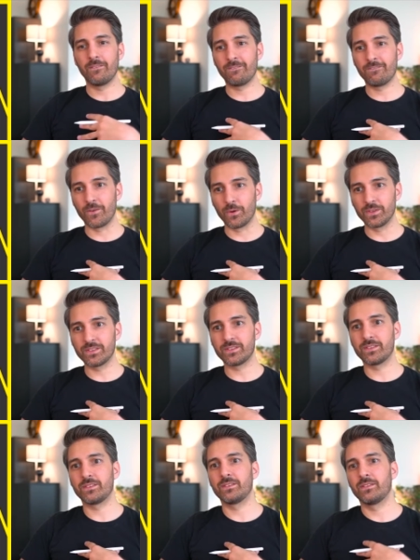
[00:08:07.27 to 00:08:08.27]
First,
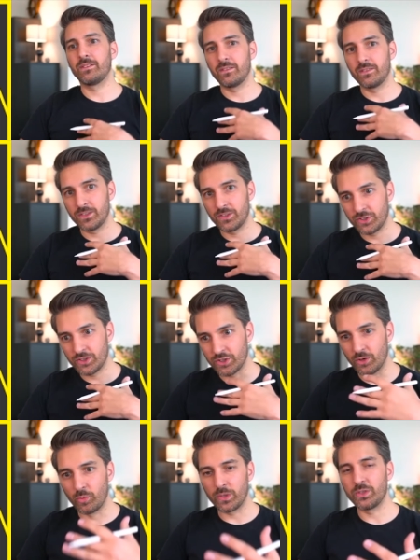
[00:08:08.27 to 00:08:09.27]

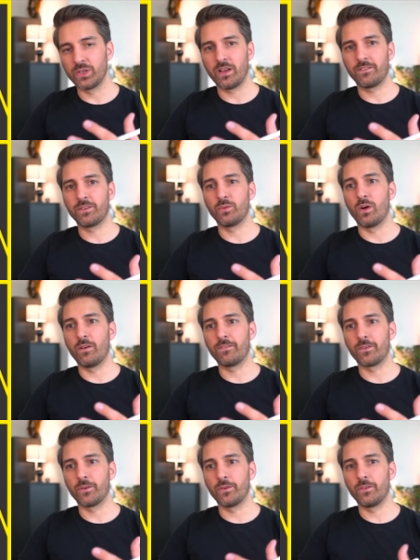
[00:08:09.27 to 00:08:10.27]
show what you have to
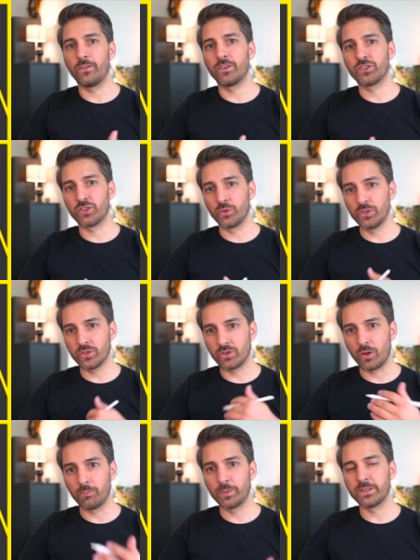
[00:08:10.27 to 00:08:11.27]
offer, show your
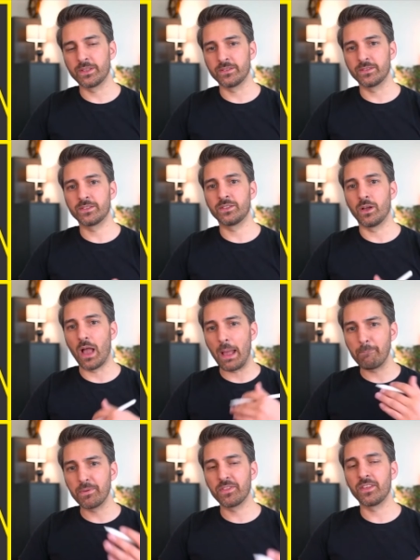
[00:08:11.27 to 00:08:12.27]
competence, your
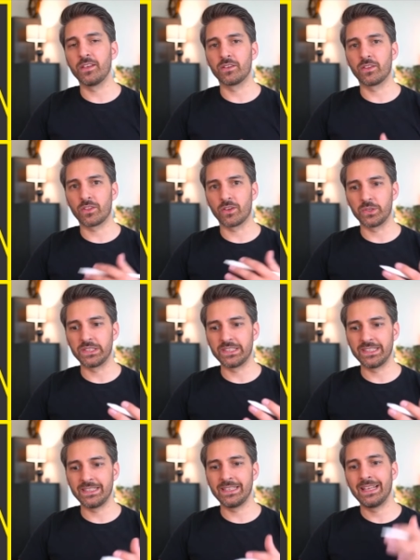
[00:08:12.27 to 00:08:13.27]
empathy and
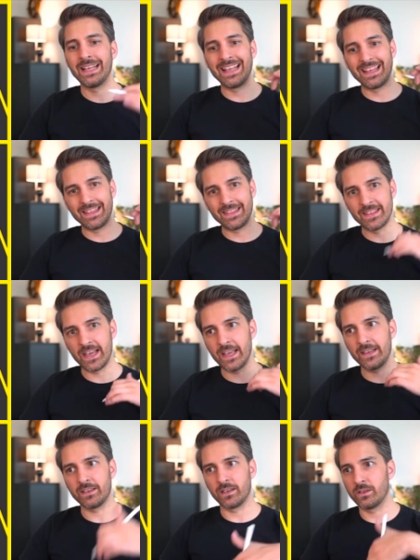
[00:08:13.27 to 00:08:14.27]
authority,
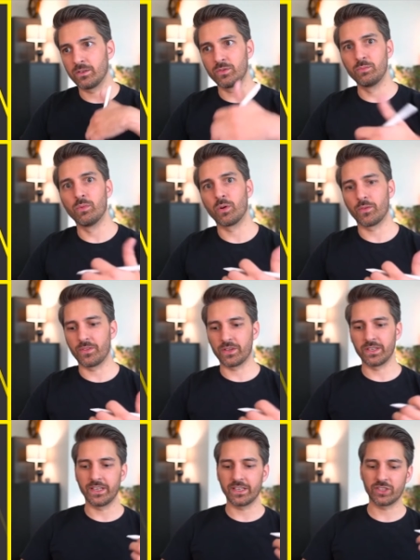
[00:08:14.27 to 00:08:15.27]
then do more of the
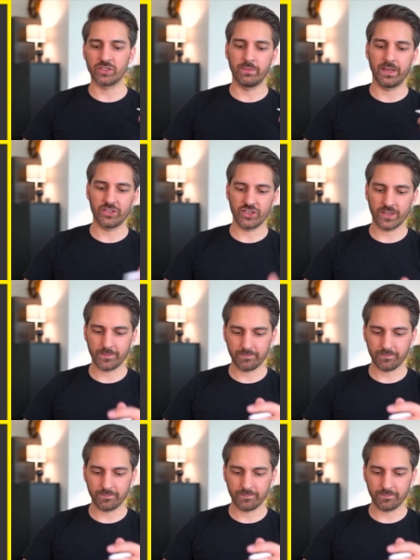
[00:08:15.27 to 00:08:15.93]
connection magic.